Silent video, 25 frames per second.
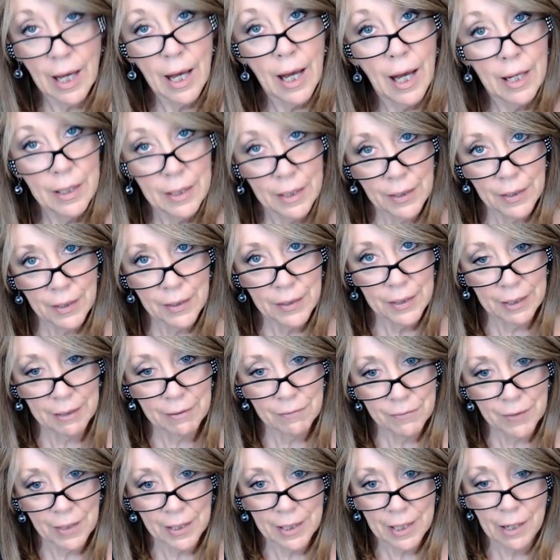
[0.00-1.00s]
Another
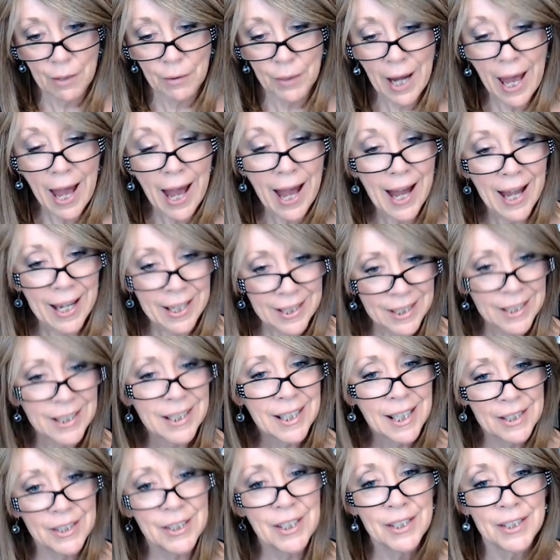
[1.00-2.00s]
thing fell out. I
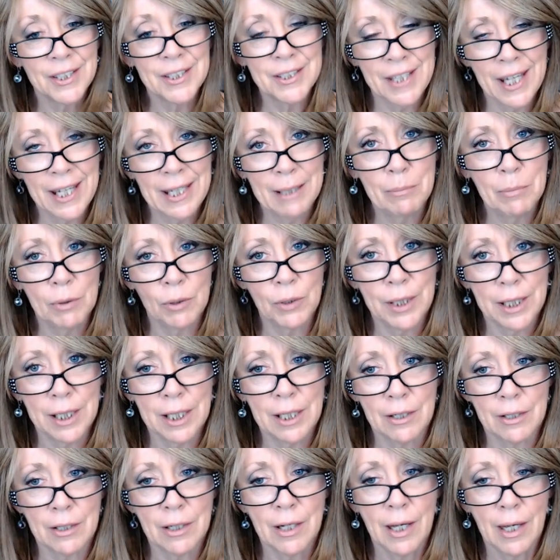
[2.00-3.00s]
need another table
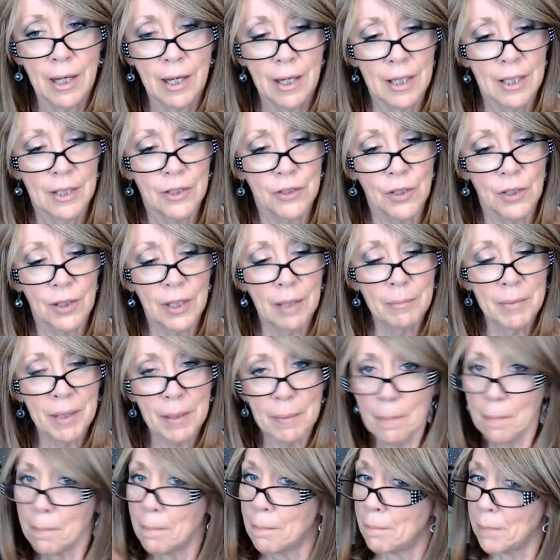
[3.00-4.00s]
here. So let
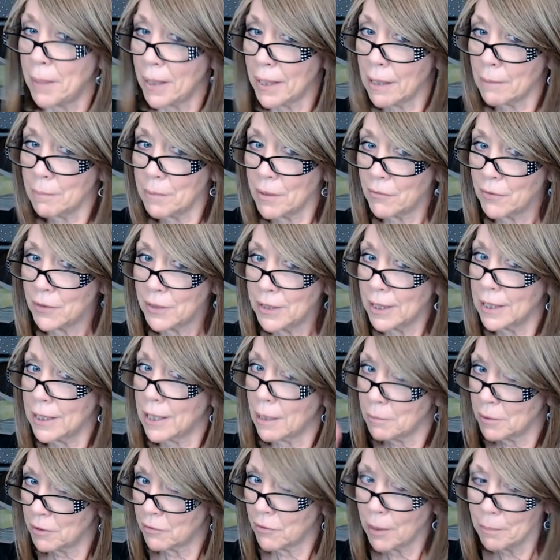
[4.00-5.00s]
me pick up everything.
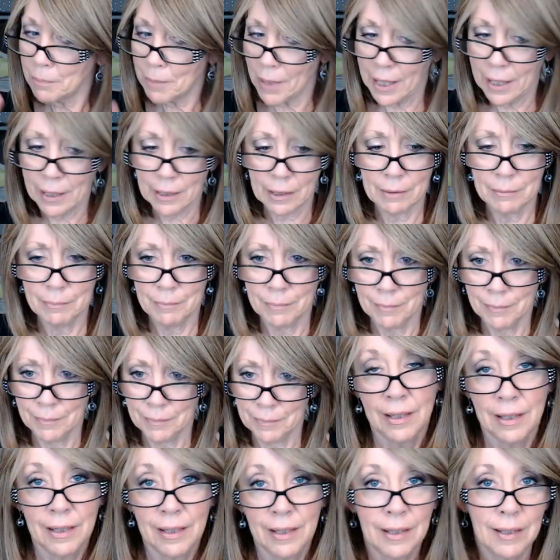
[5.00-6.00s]
I'll be right back.
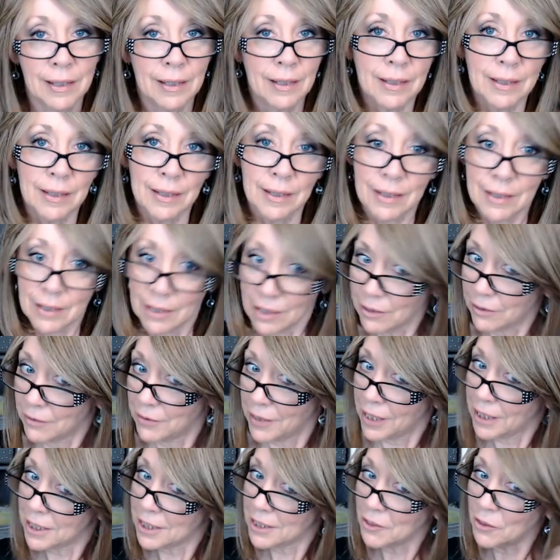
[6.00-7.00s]

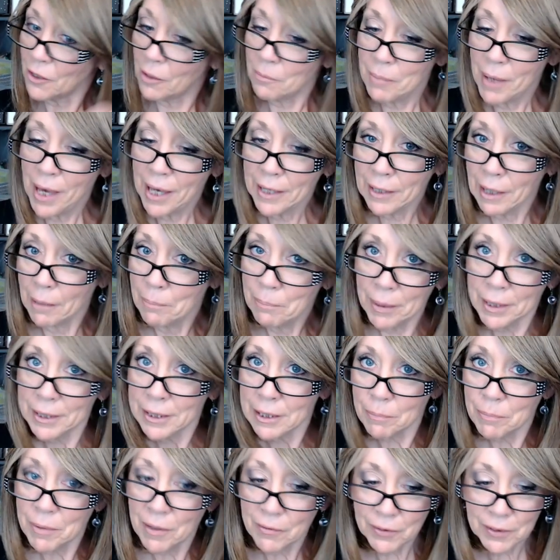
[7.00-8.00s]
Alrighty, so I'm back. I picked
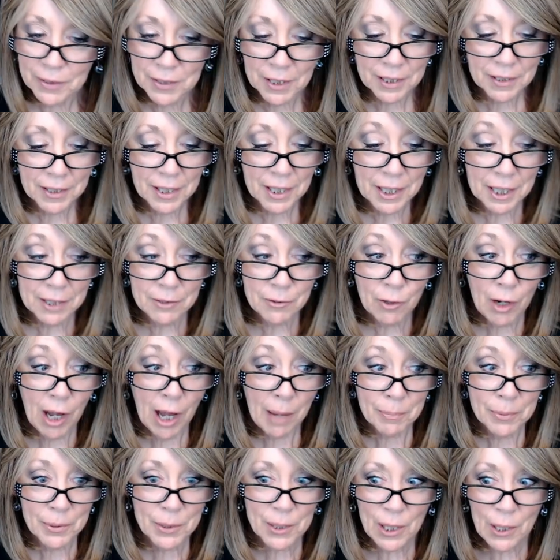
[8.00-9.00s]
up everything that I
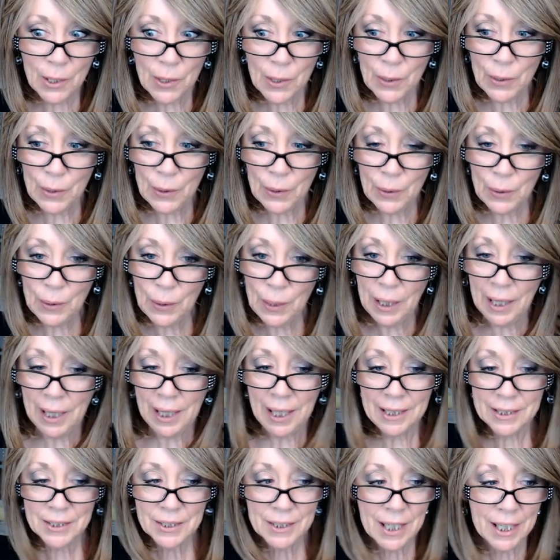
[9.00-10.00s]
dropped, so
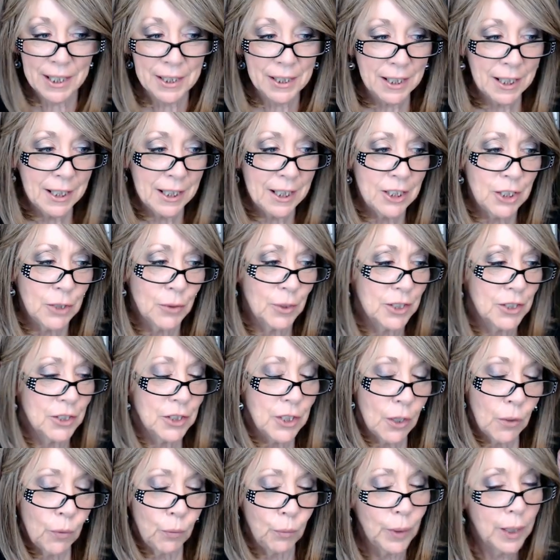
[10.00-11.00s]
let's kind of get into it.
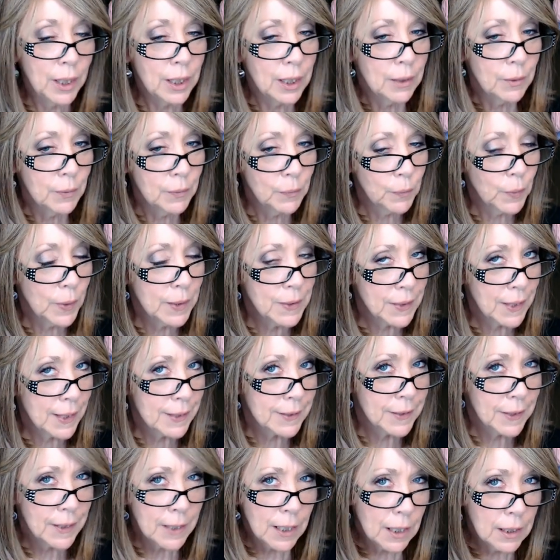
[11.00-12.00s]
So where was I,
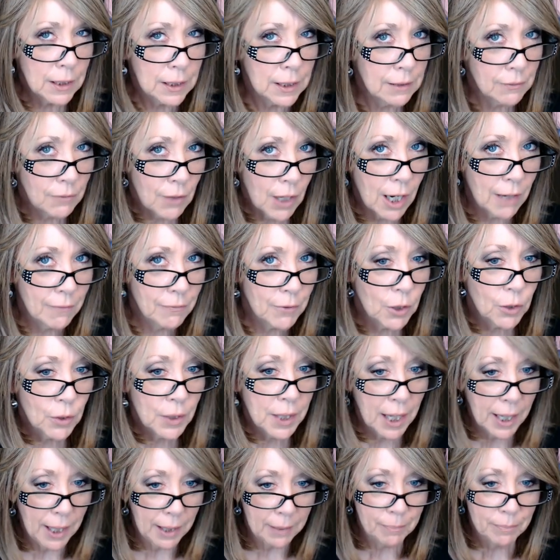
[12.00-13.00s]
did I leave off?
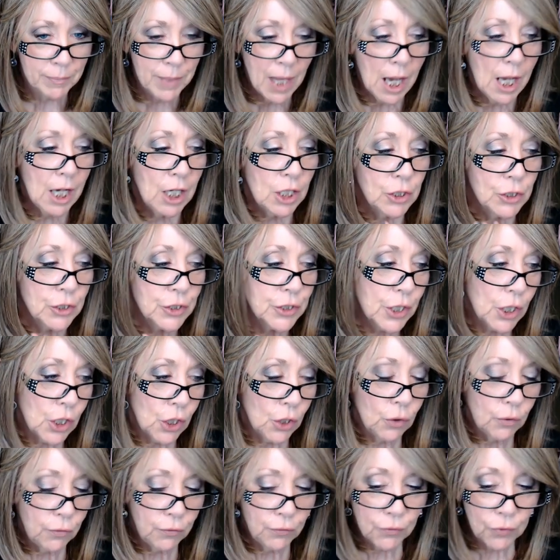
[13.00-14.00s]
Okay,
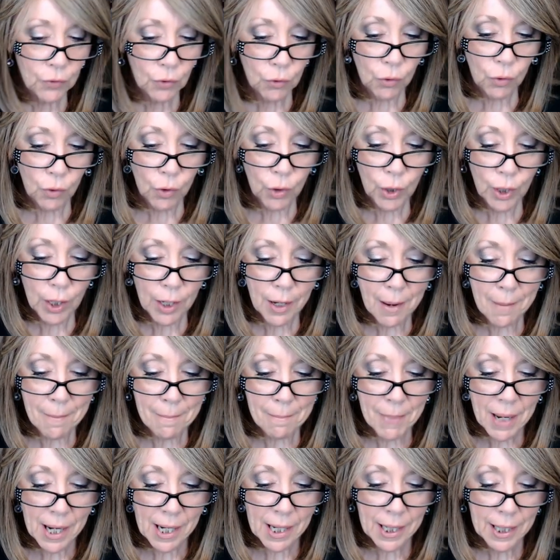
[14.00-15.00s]
so for
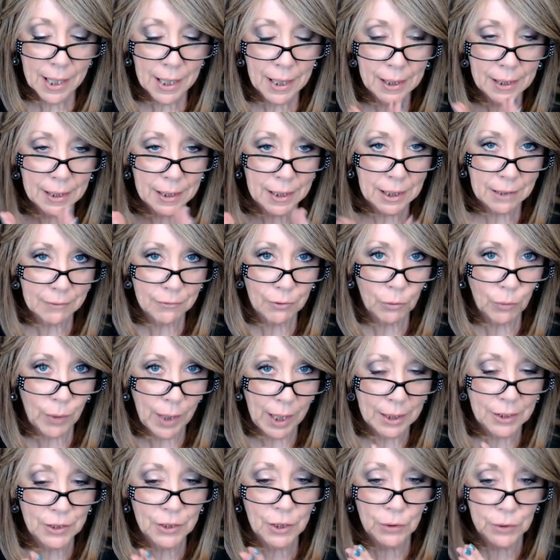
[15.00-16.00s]
my
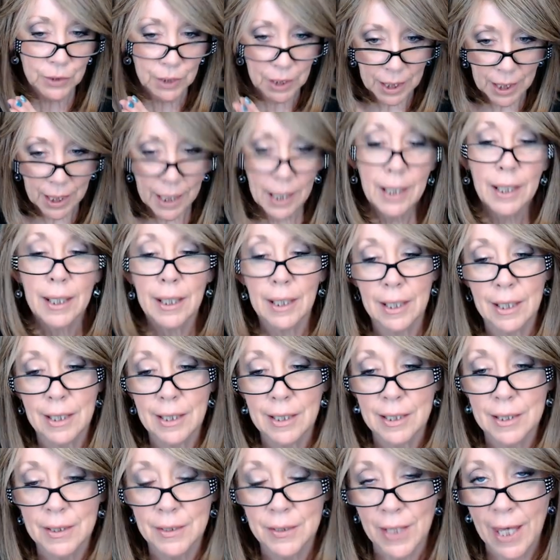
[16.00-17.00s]
giveaway. So today
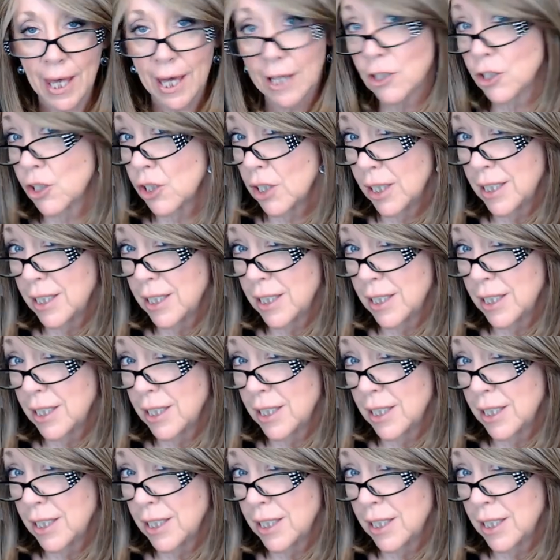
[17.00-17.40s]
is actually